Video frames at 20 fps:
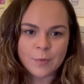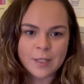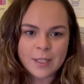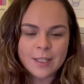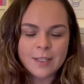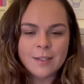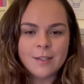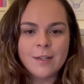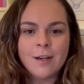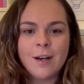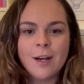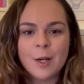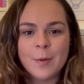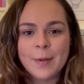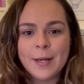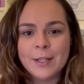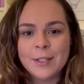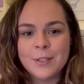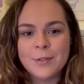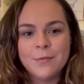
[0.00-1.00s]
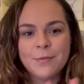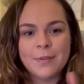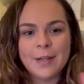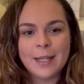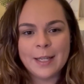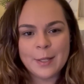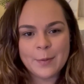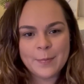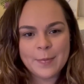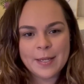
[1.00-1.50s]
we need to talk about
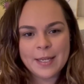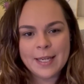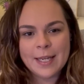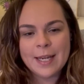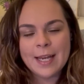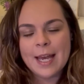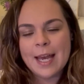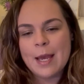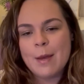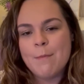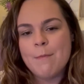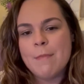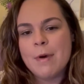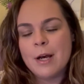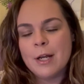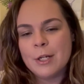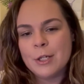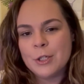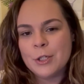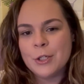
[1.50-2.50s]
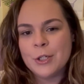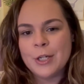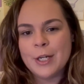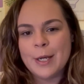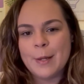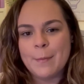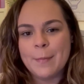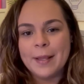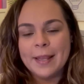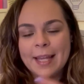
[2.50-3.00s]
developing a
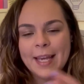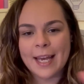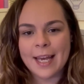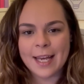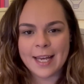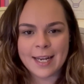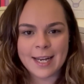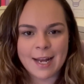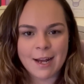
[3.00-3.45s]
monitoring plan.